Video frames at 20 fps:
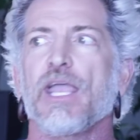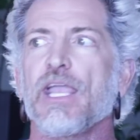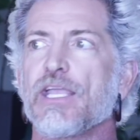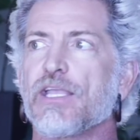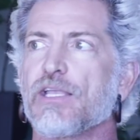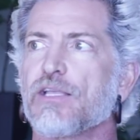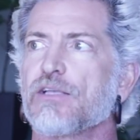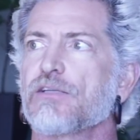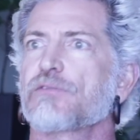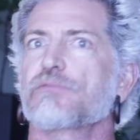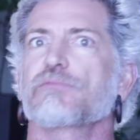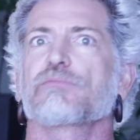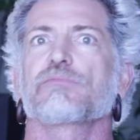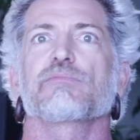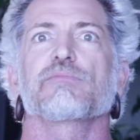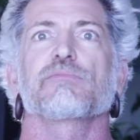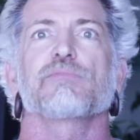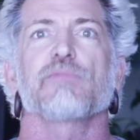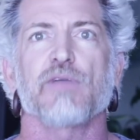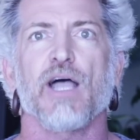hey,
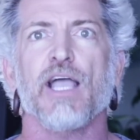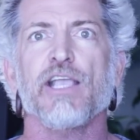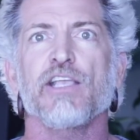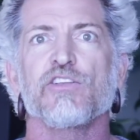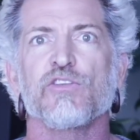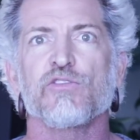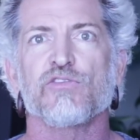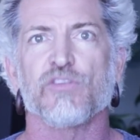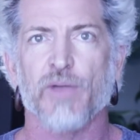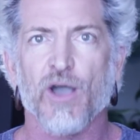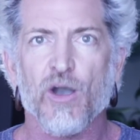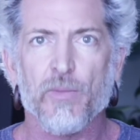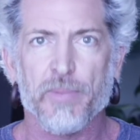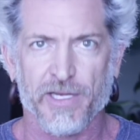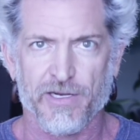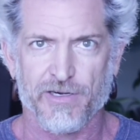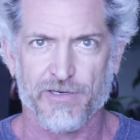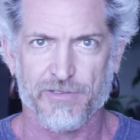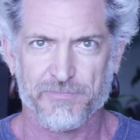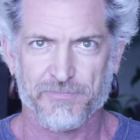I could use some help
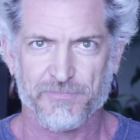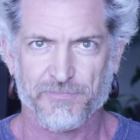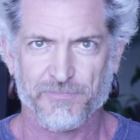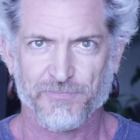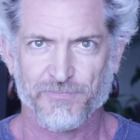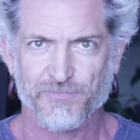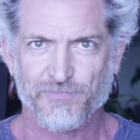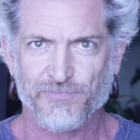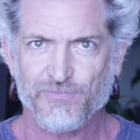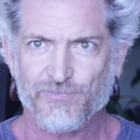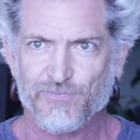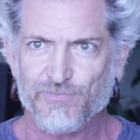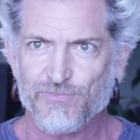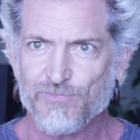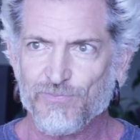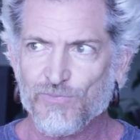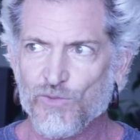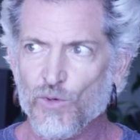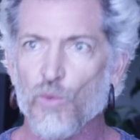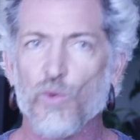here.
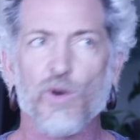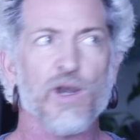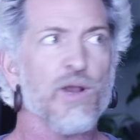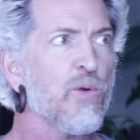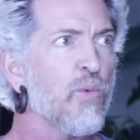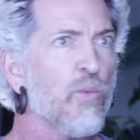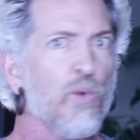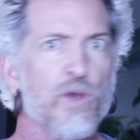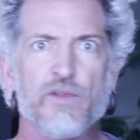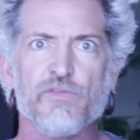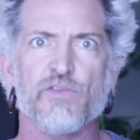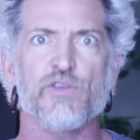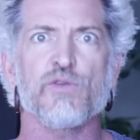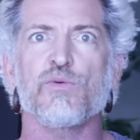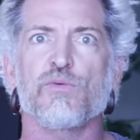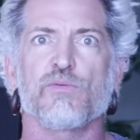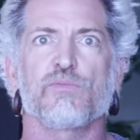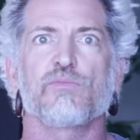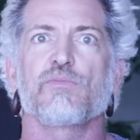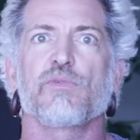Or have
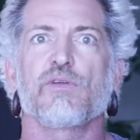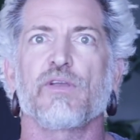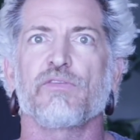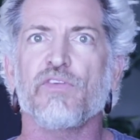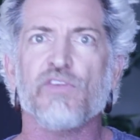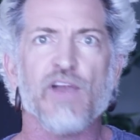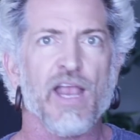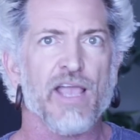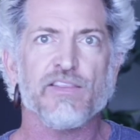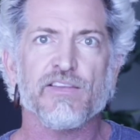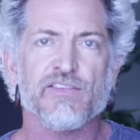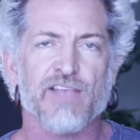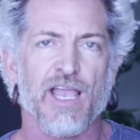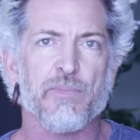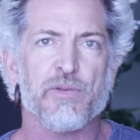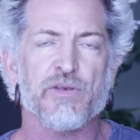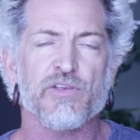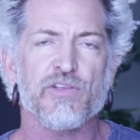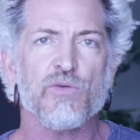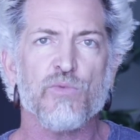you ever had this
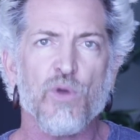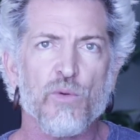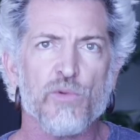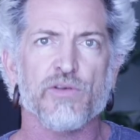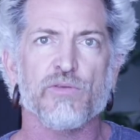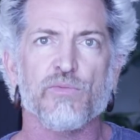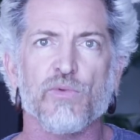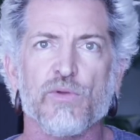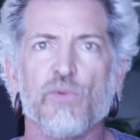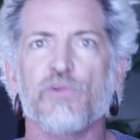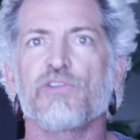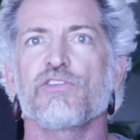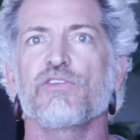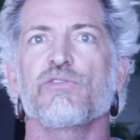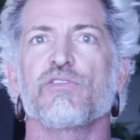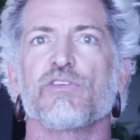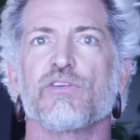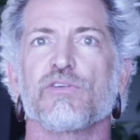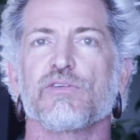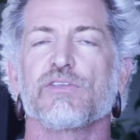happen to you? What would
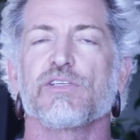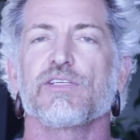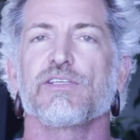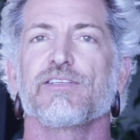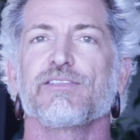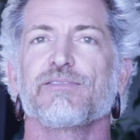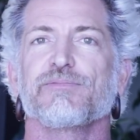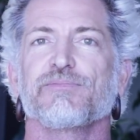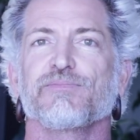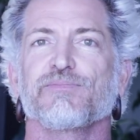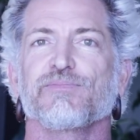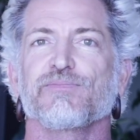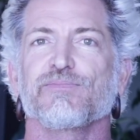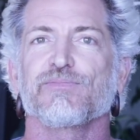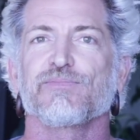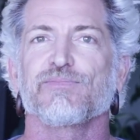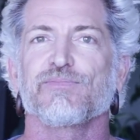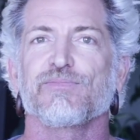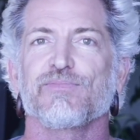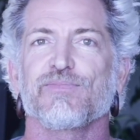you do?
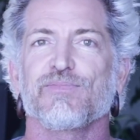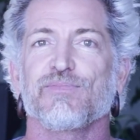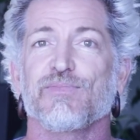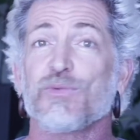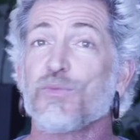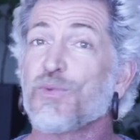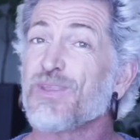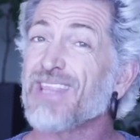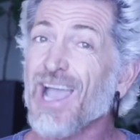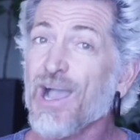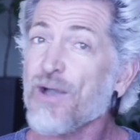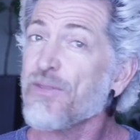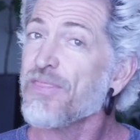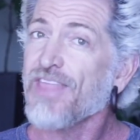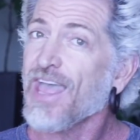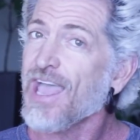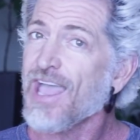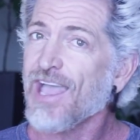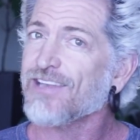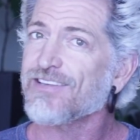
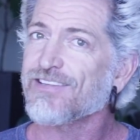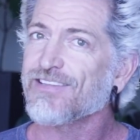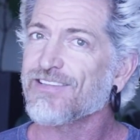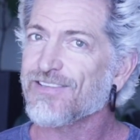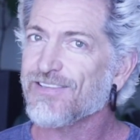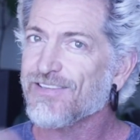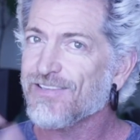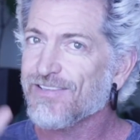Without that